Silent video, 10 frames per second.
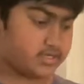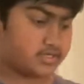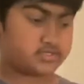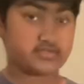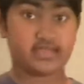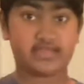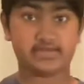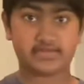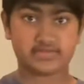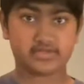so that it
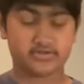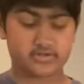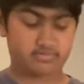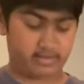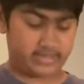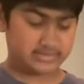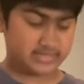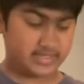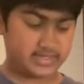doesn't cook past that.